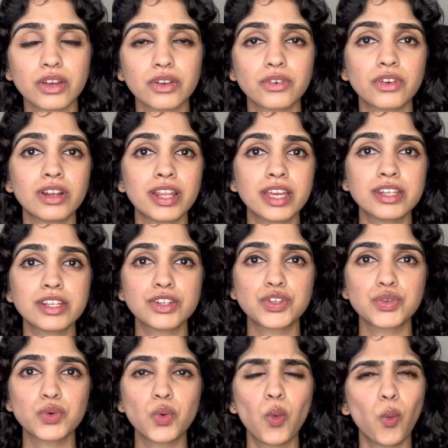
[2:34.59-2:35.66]
related
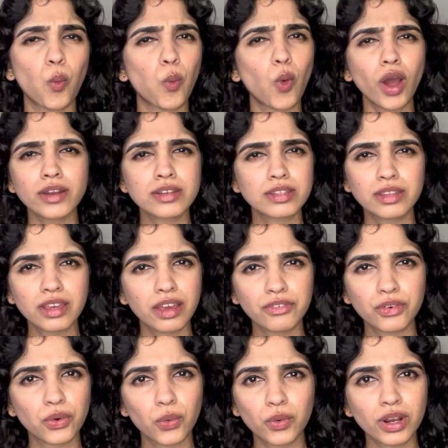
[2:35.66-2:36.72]
to what they have
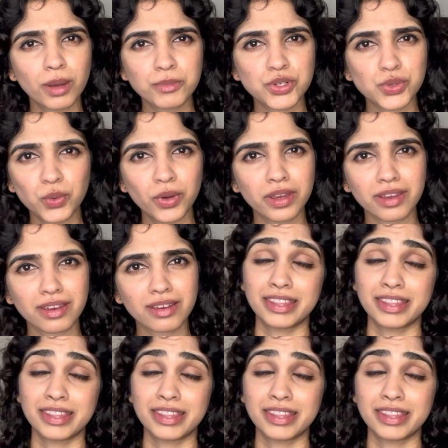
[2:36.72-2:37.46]
grown up doing.